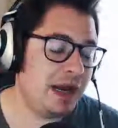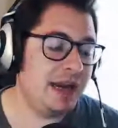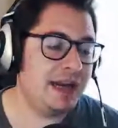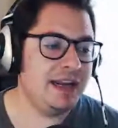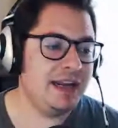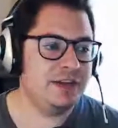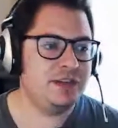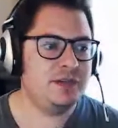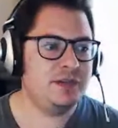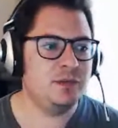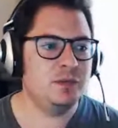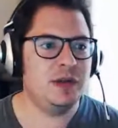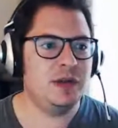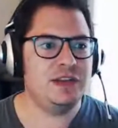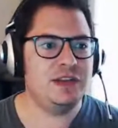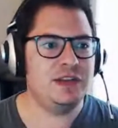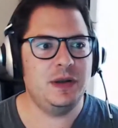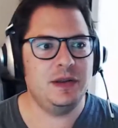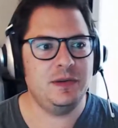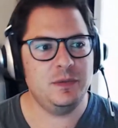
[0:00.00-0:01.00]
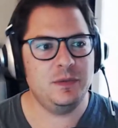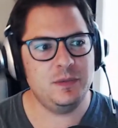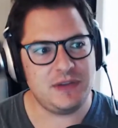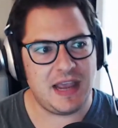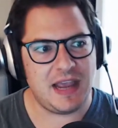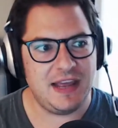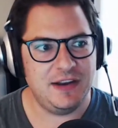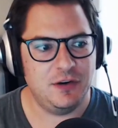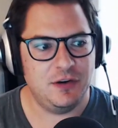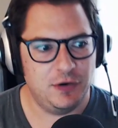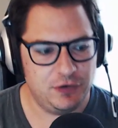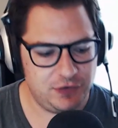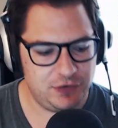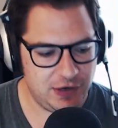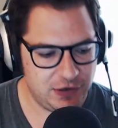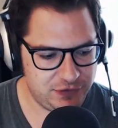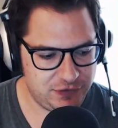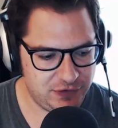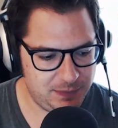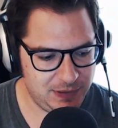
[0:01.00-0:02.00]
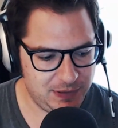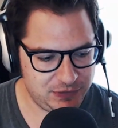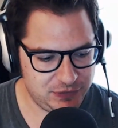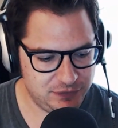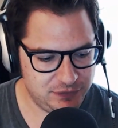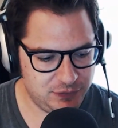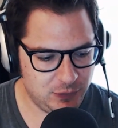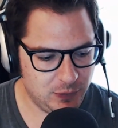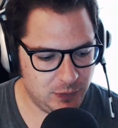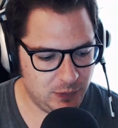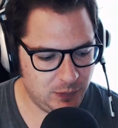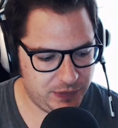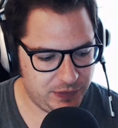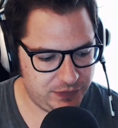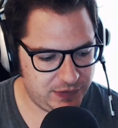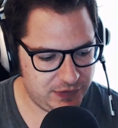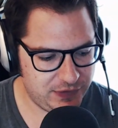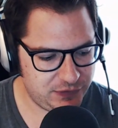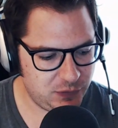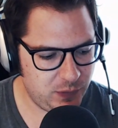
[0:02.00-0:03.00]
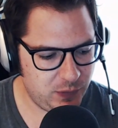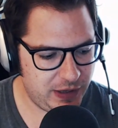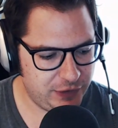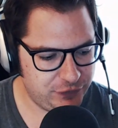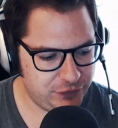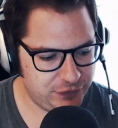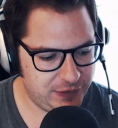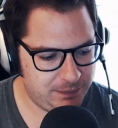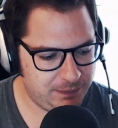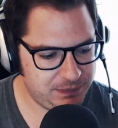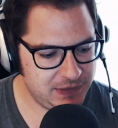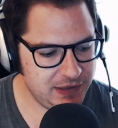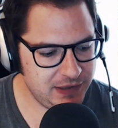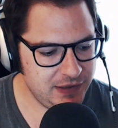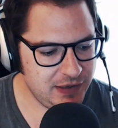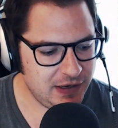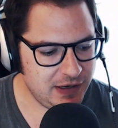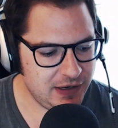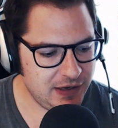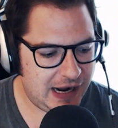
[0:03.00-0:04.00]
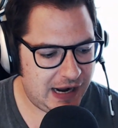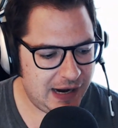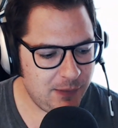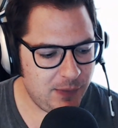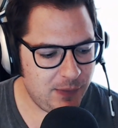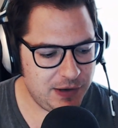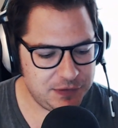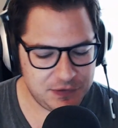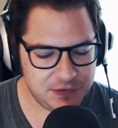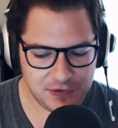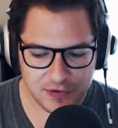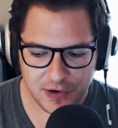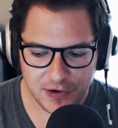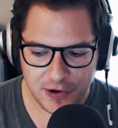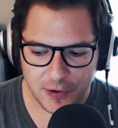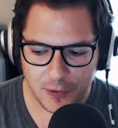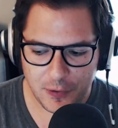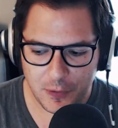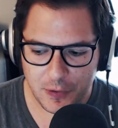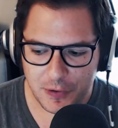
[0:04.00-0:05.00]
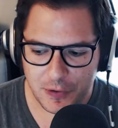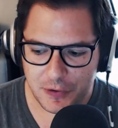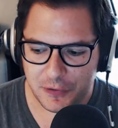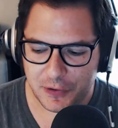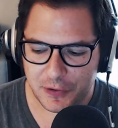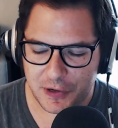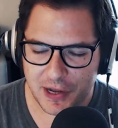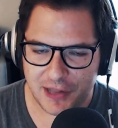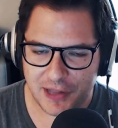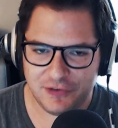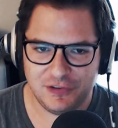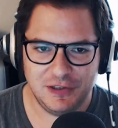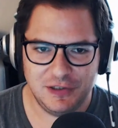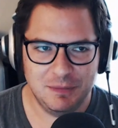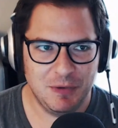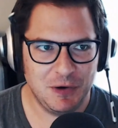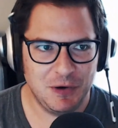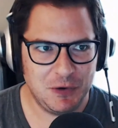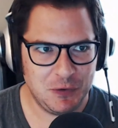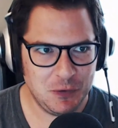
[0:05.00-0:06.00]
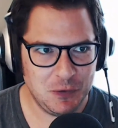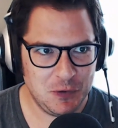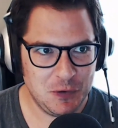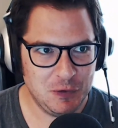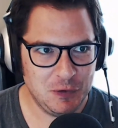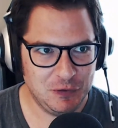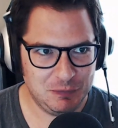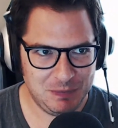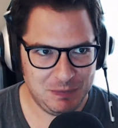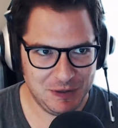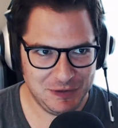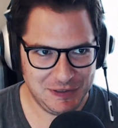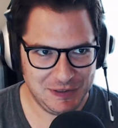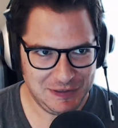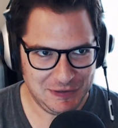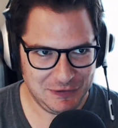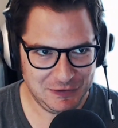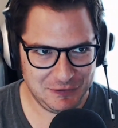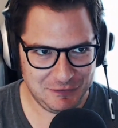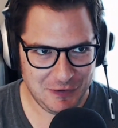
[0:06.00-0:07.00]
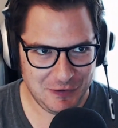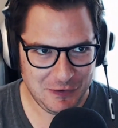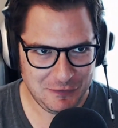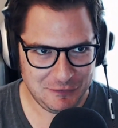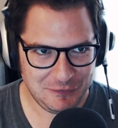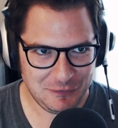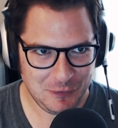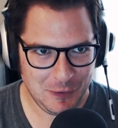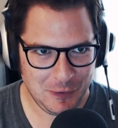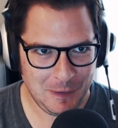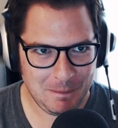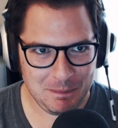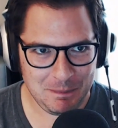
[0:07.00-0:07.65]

guess let's let's end our discussion the Pixel Four with this question. I want to know the customer Google is building this phone for? I have